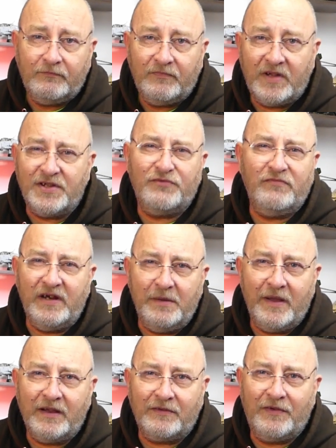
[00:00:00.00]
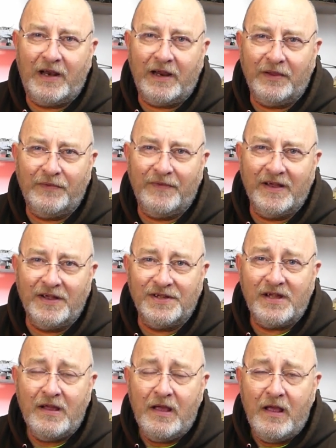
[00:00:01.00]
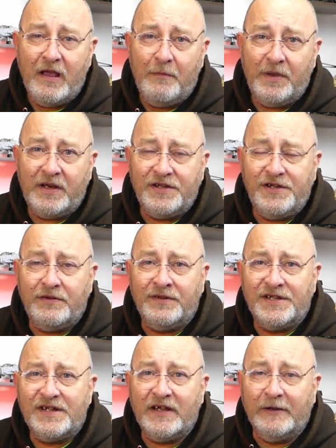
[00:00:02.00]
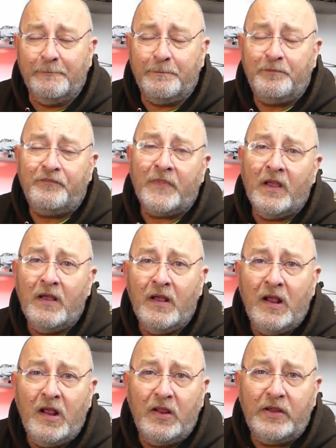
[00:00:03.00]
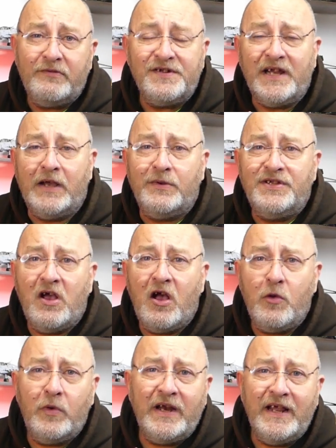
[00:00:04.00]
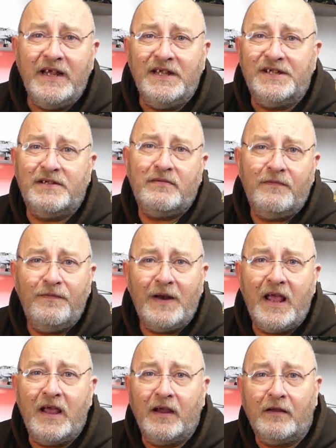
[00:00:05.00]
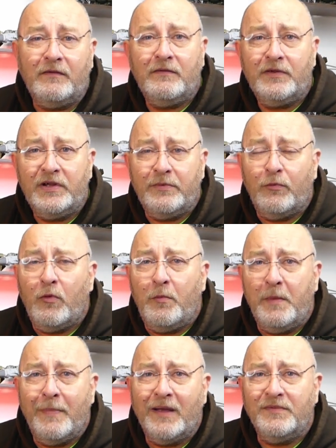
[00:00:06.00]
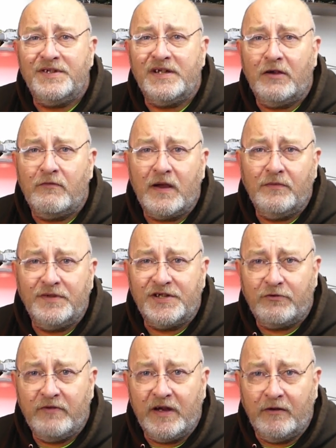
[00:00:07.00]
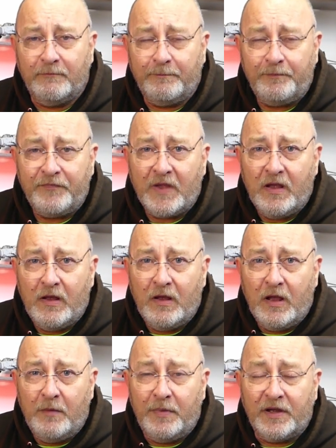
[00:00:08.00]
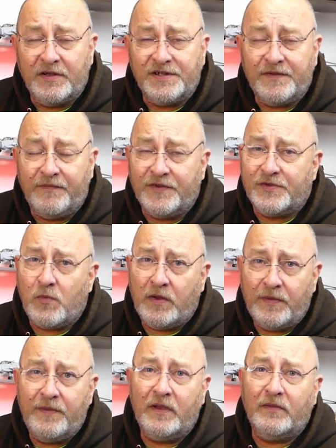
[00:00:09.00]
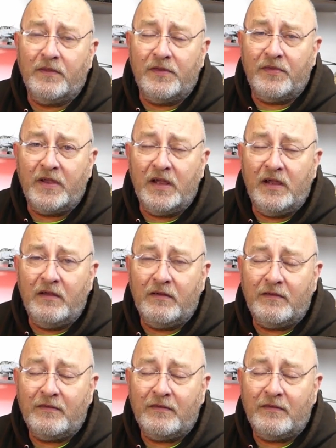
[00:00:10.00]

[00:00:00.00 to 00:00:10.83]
That's a really bad click of the fingers, but as you can see, there is now a Taiwanese flag that will be bouncing around the screen, because if there's one thing that the